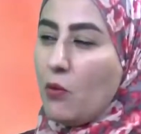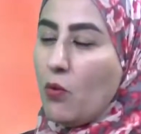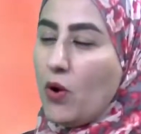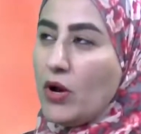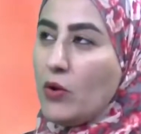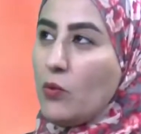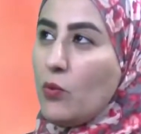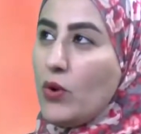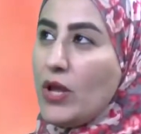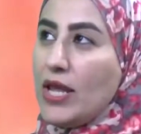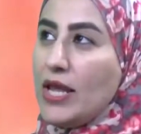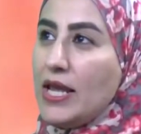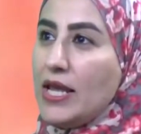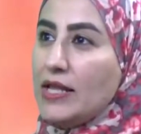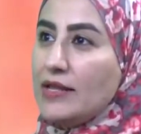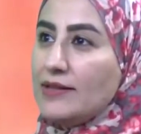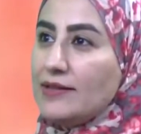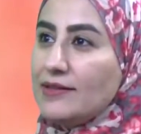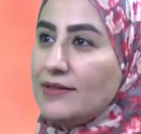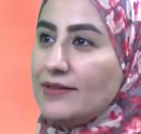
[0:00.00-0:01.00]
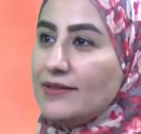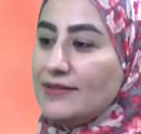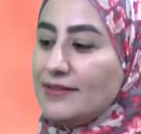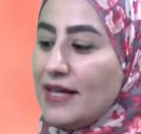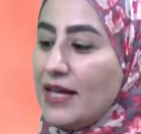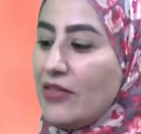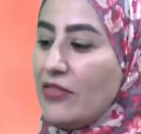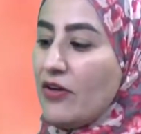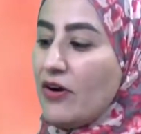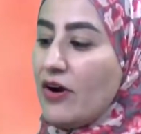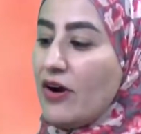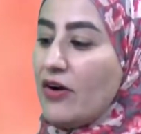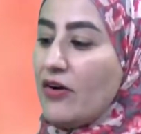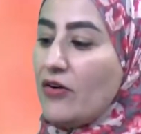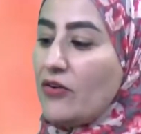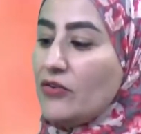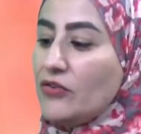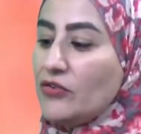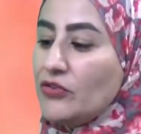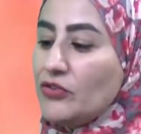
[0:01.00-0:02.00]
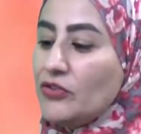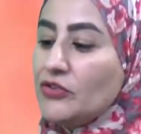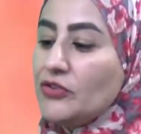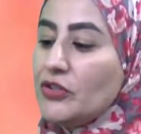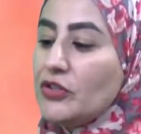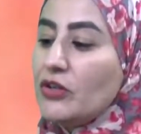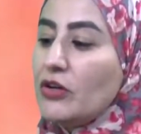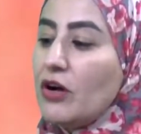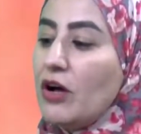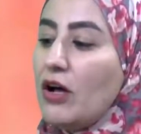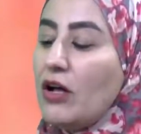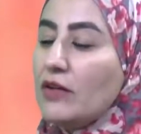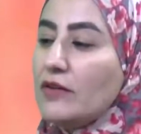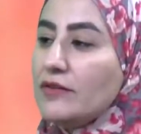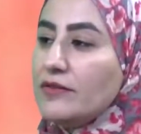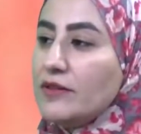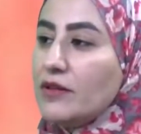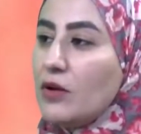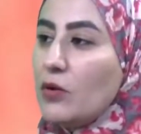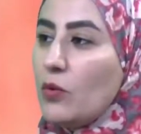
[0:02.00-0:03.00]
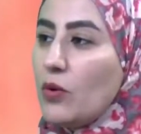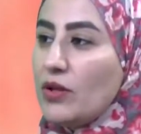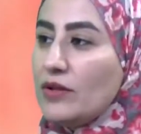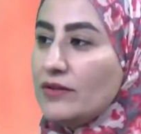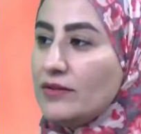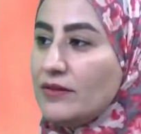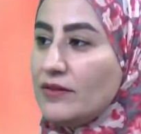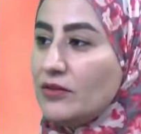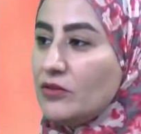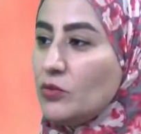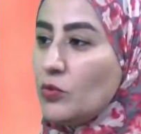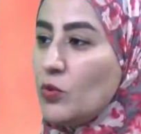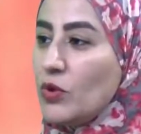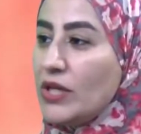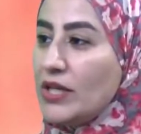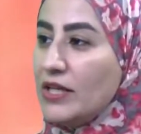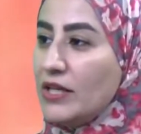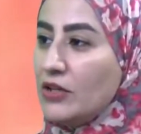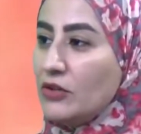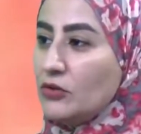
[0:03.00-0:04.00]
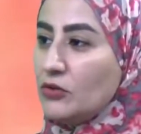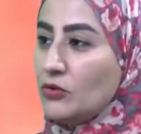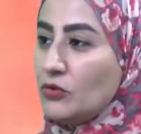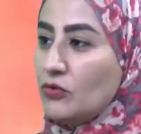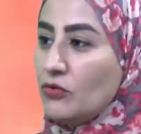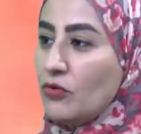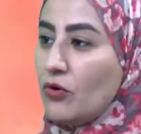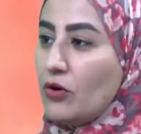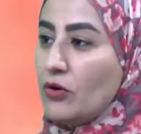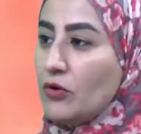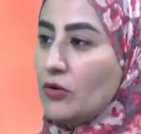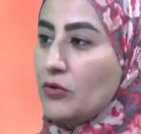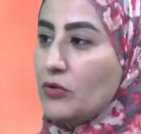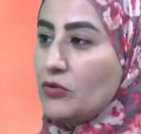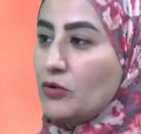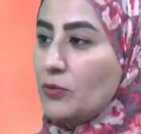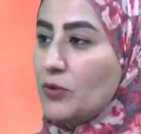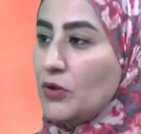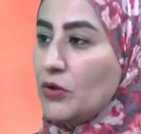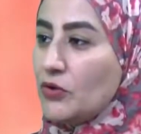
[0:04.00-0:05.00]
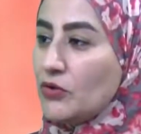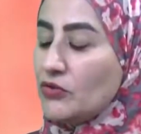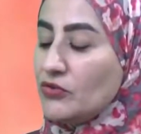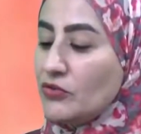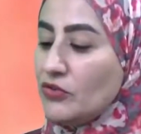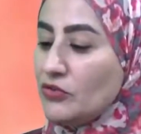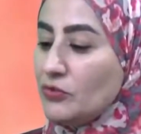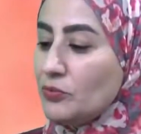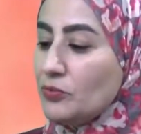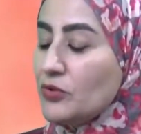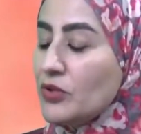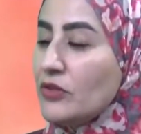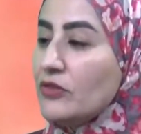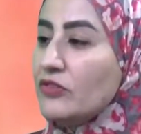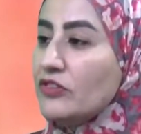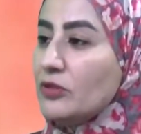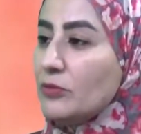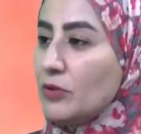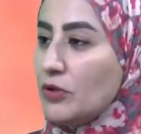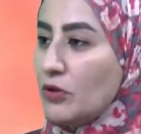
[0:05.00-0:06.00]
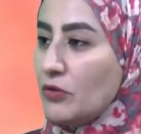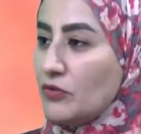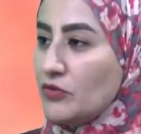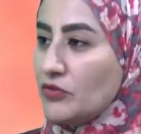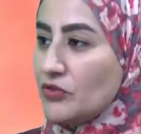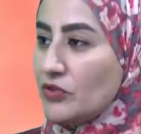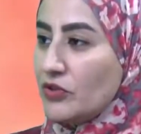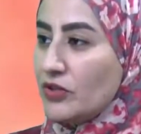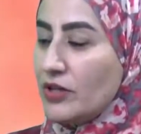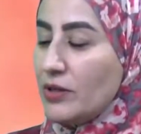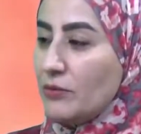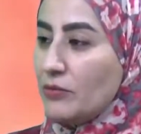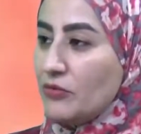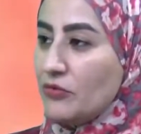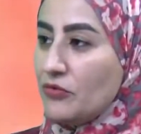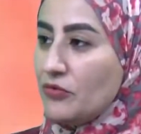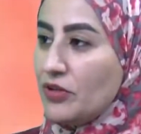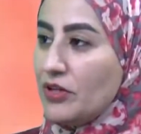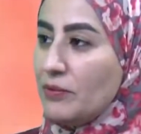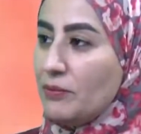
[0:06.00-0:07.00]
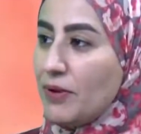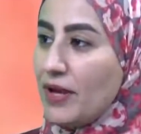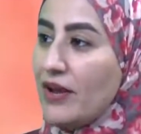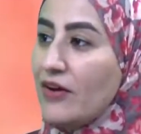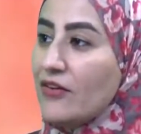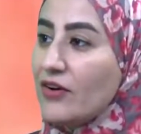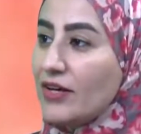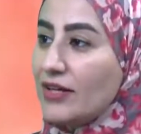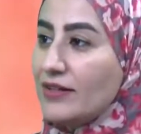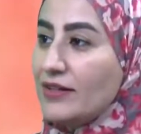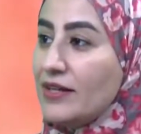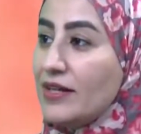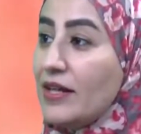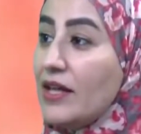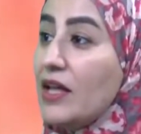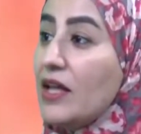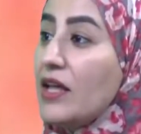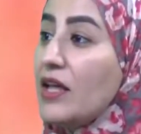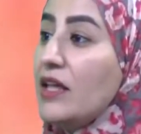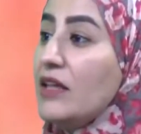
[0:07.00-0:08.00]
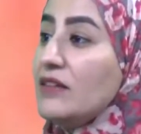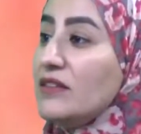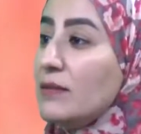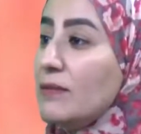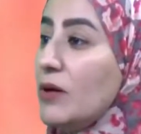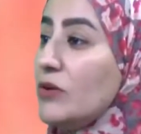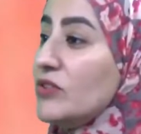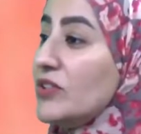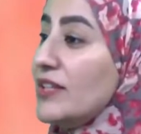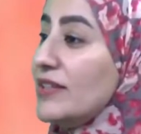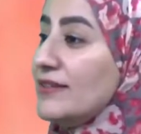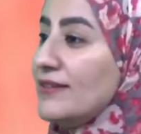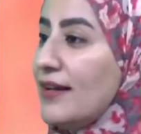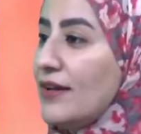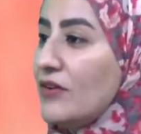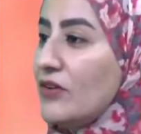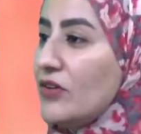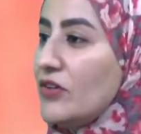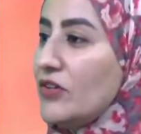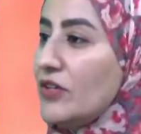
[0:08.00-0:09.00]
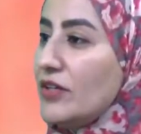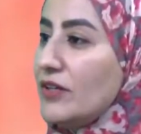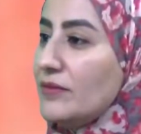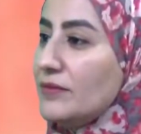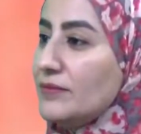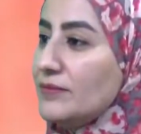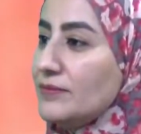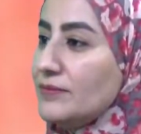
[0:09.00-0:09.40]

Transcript: when we say there are certain consequences, we need to follow through because this principle of scream free parenting is about integrity.